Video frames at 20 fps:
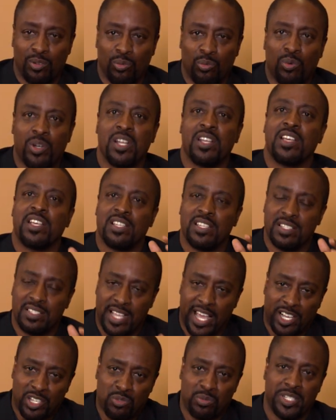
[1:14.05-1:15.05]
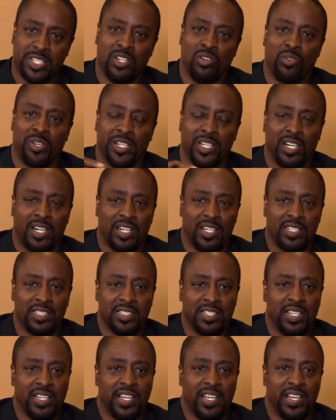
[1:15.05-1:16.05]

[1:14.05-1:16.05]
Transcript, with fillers: What is actually going on?